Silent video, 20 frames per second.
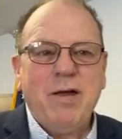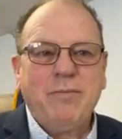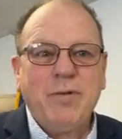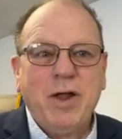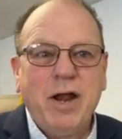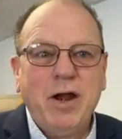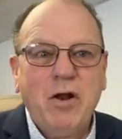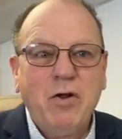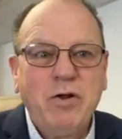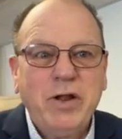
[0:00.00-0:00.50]

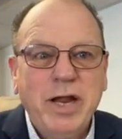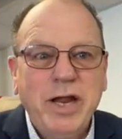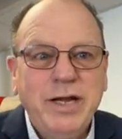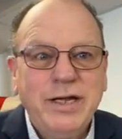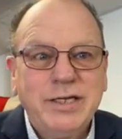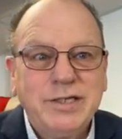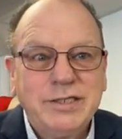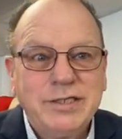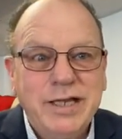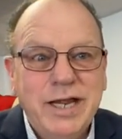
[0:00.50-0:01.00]
I'm not
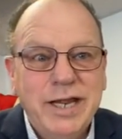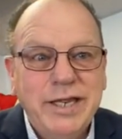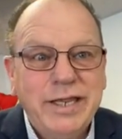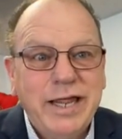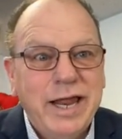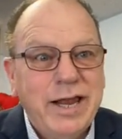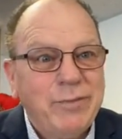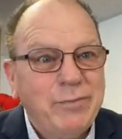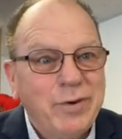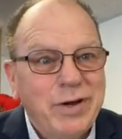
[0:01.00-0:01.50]
okay to say
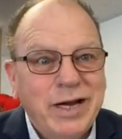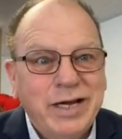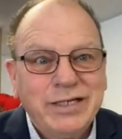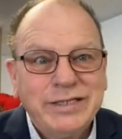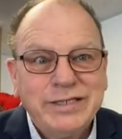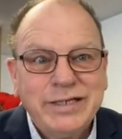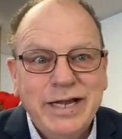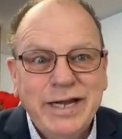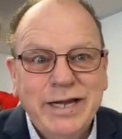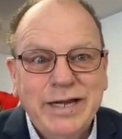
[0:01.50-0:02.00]
that, but
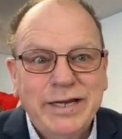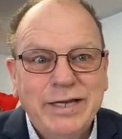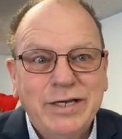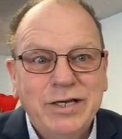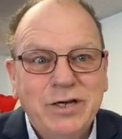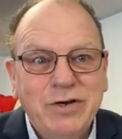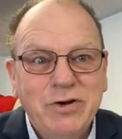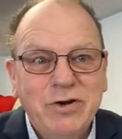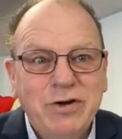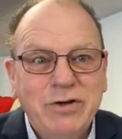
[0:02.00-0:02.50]
I said
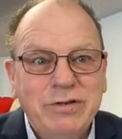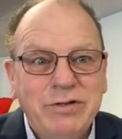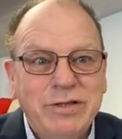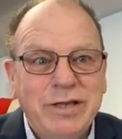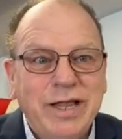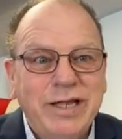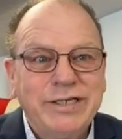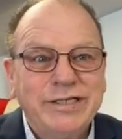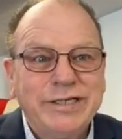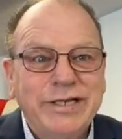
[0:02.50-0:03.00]
it,
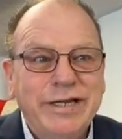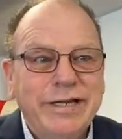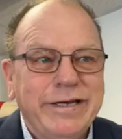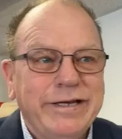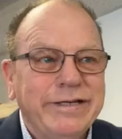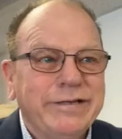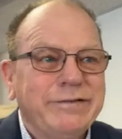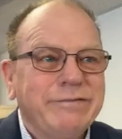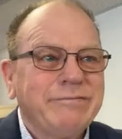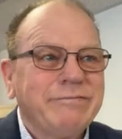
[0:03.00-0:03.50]
and that's
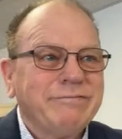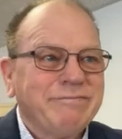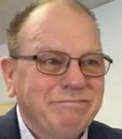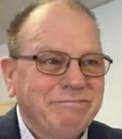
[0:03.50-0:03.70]
it.